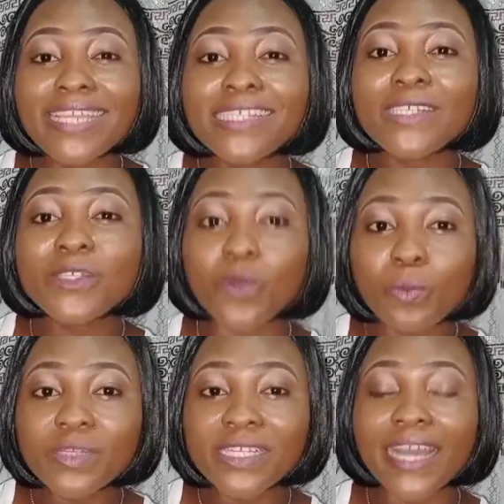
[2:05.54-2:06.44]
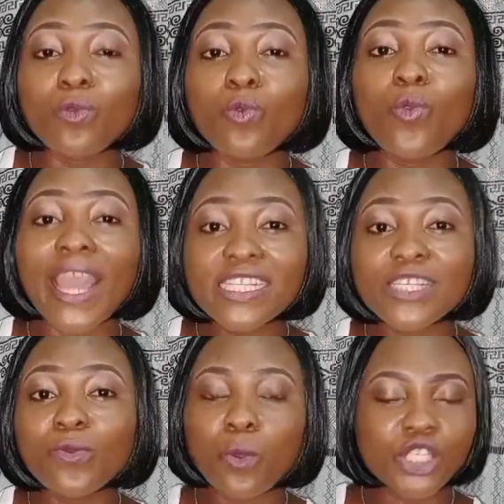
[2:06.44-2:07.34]
white soaps and
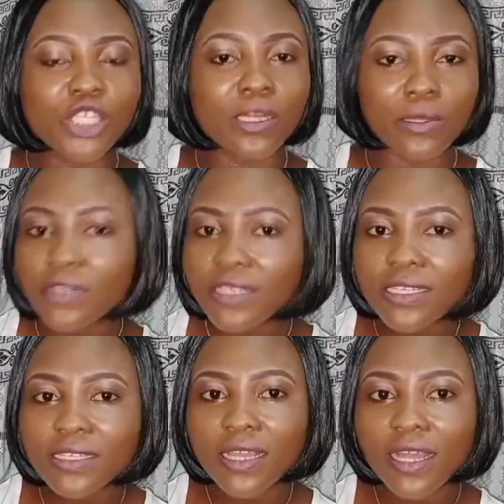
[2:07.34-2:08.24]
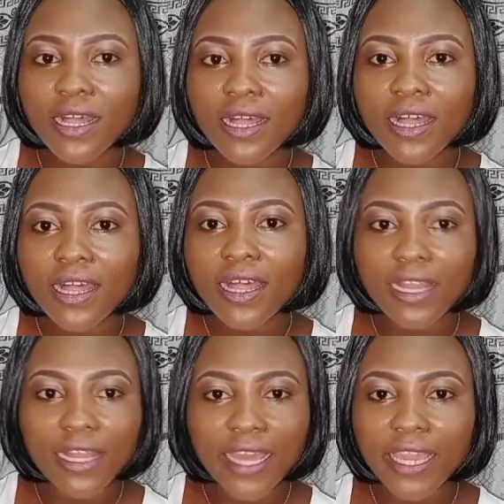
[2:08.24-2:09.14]
white washcloths.
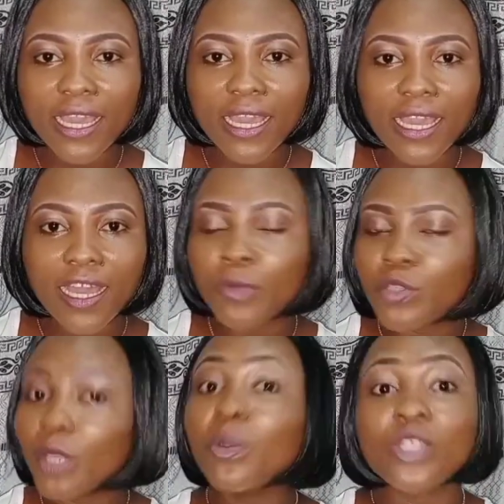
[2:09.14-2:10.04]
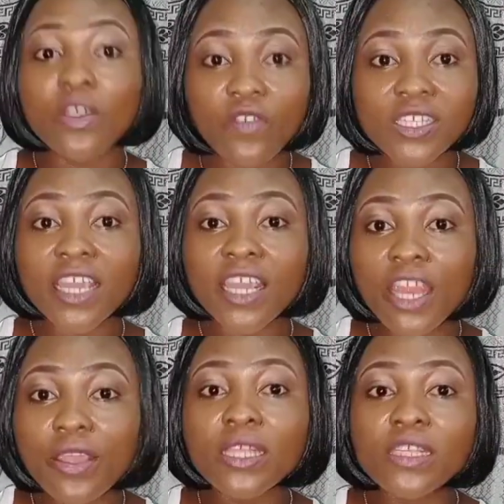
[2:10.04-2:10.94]
Like, I'm sure most of us
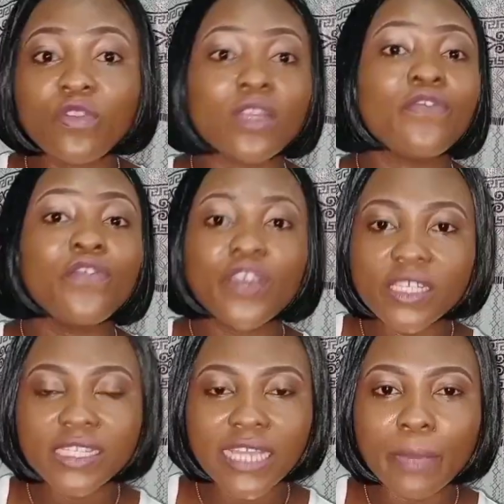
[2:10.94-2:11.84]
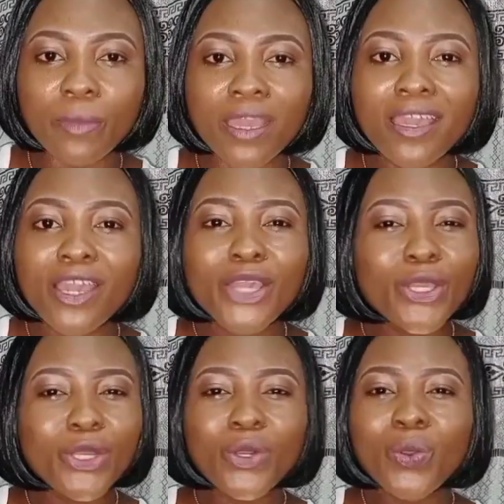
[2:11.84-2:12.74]
are hearing this for the first time.
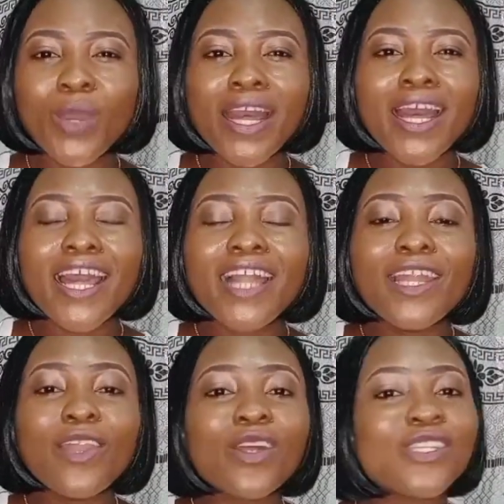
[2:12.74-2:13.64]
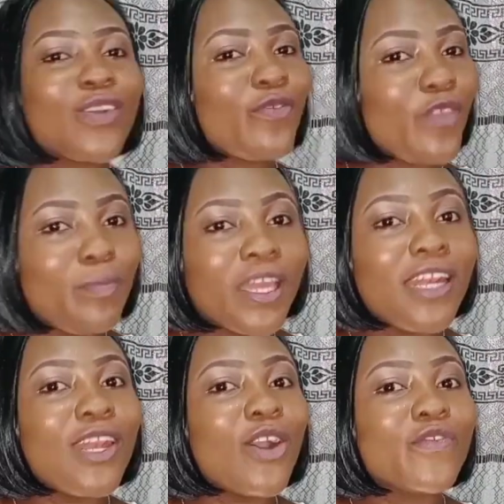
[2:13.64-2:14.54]
A lot of
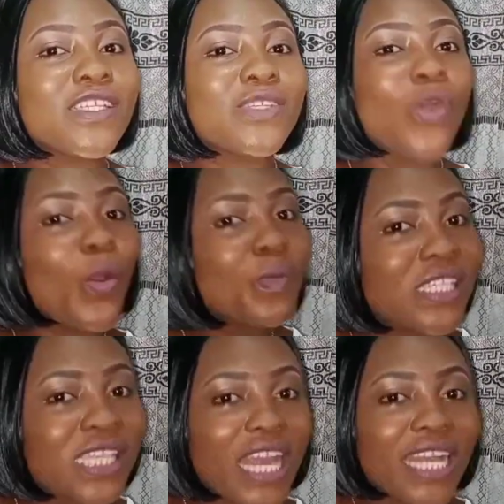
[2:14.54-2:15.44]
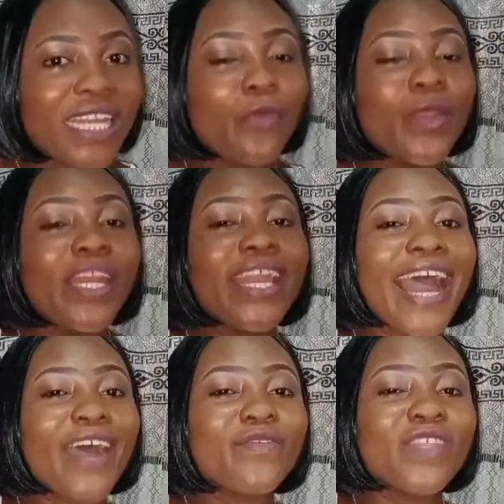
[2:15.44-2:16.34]
women love soaps that
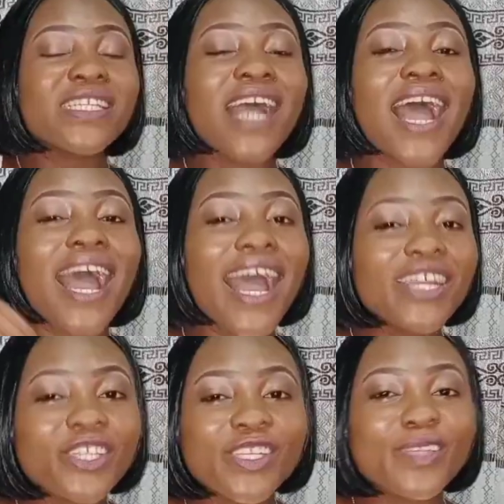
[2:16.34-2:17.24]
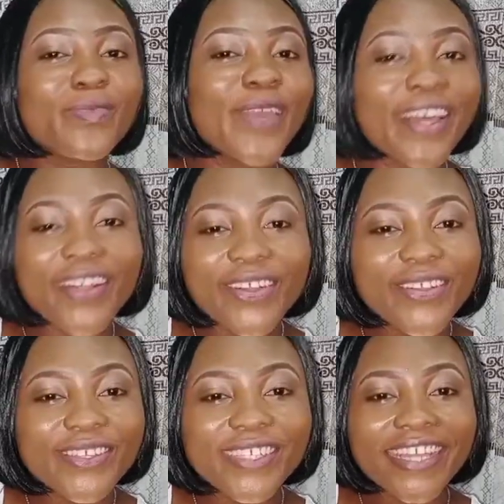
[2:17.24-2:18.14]
really have these harsh
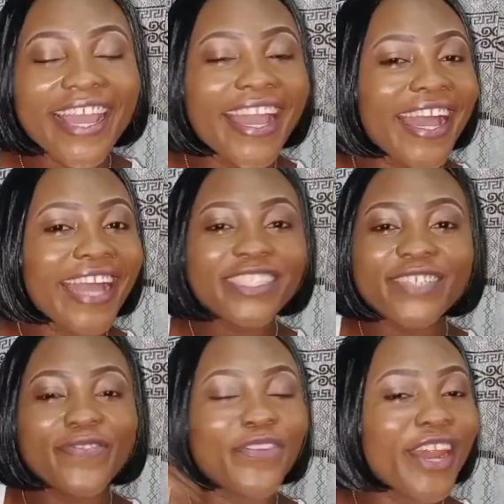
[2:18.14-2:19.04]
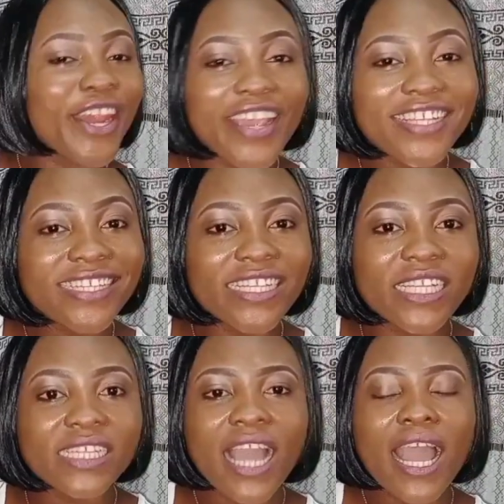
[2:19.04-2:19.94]
smells, harsh
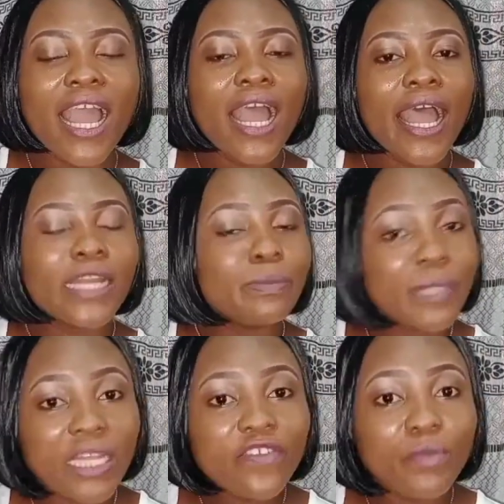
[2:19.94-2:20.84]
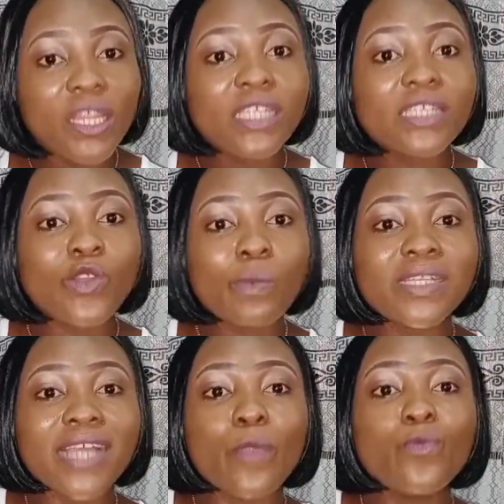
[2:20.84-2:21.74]
fragrances, and believe me, these
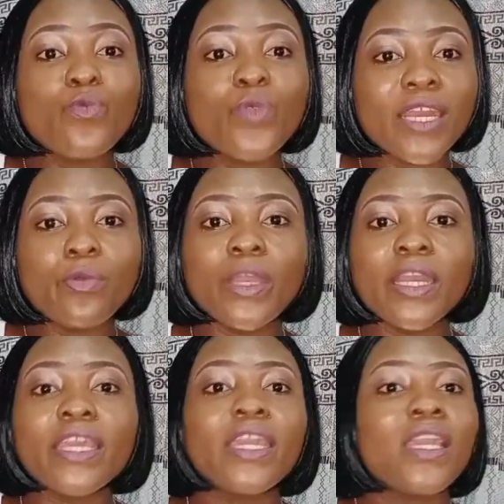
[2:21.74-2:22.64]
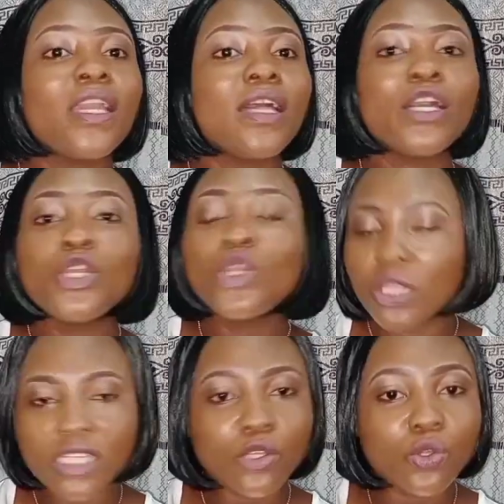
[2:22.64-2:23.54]
soaps are really
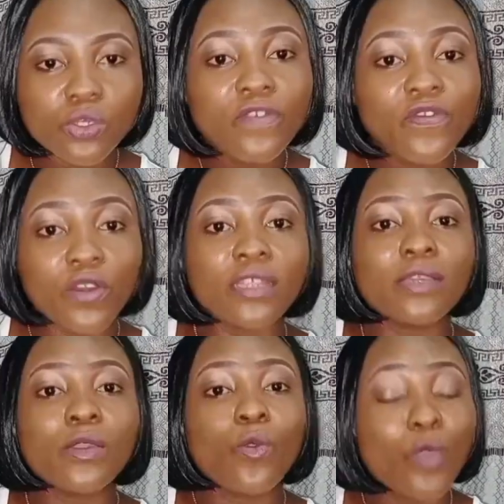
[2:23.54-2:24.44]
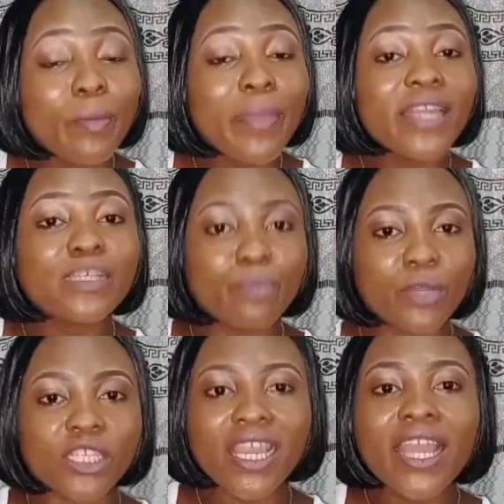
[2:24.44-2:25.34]
not good for the
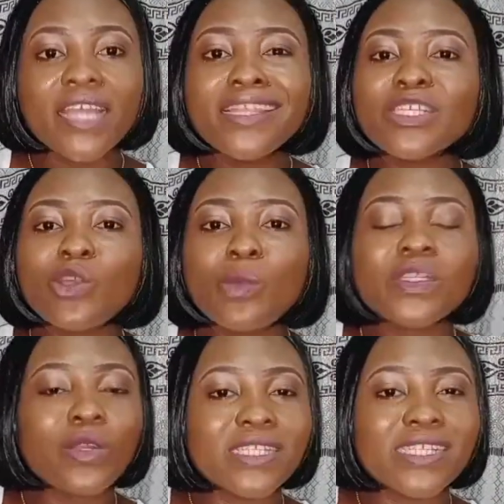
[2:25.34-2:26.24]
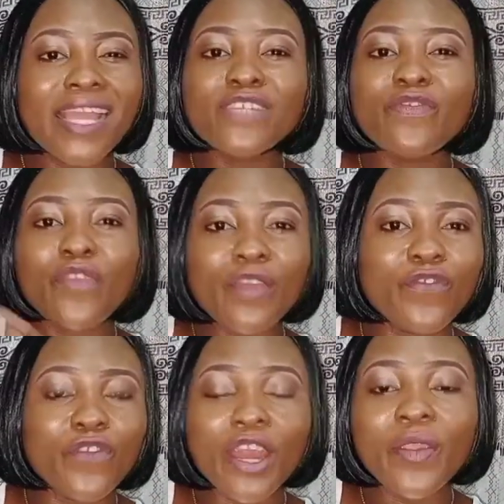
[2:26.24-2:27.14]
women's body. These soaps contain
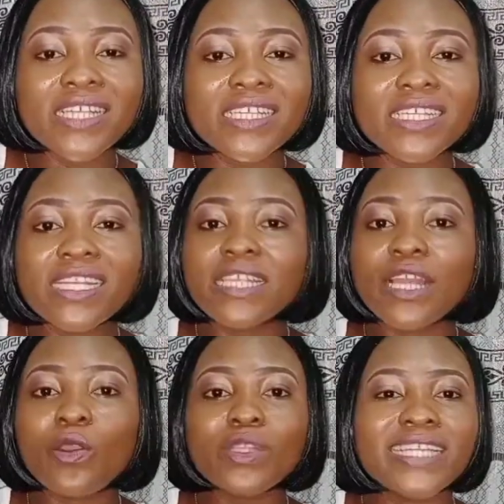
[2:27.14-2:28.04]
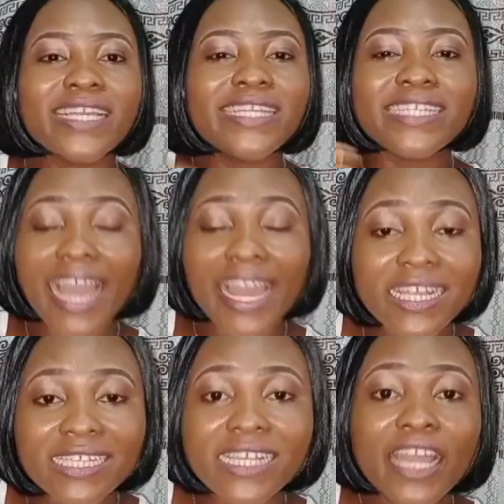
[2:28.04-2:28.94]
fragrances, they contain
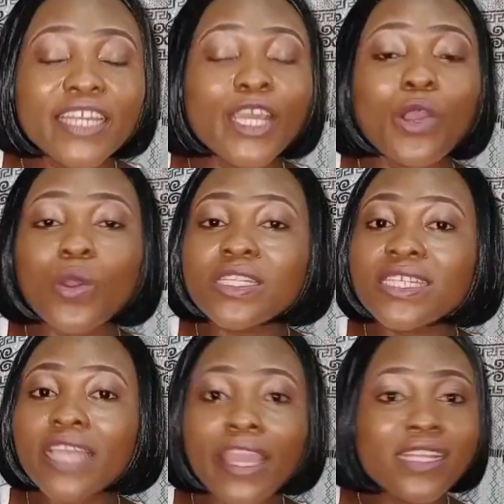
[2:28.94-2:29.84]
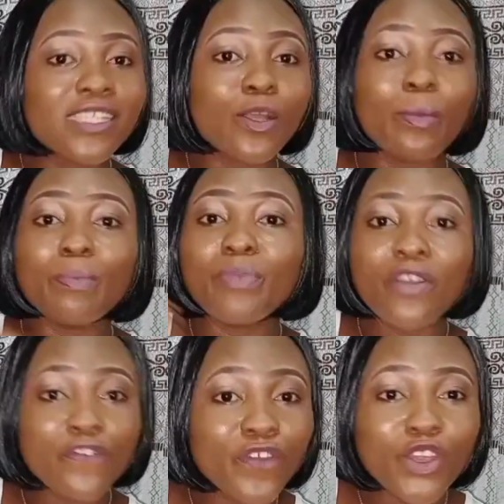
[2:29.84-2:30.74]
dyes, they contain
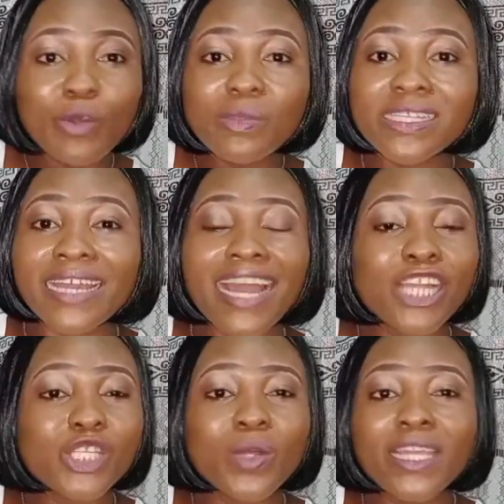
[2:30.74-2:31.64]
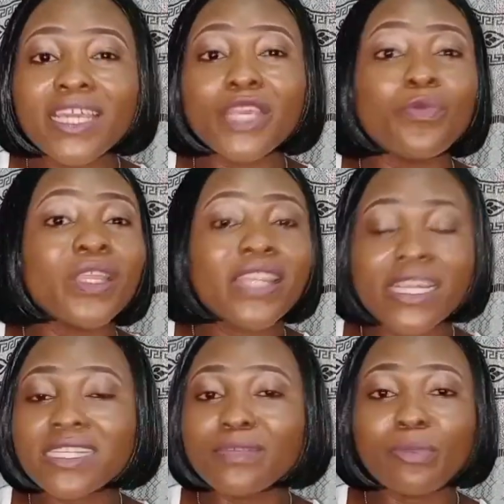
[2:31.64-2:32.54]
some perfumes that actually
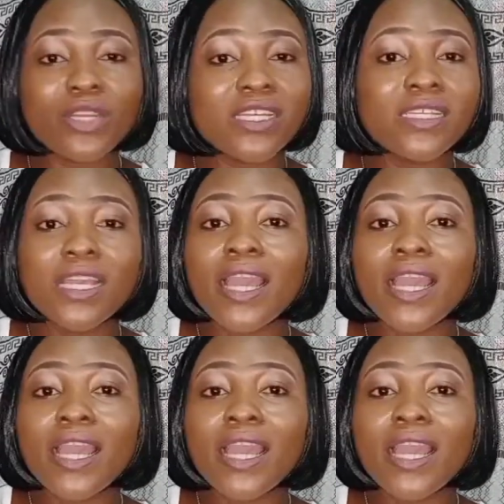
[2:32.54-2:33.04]
irritates the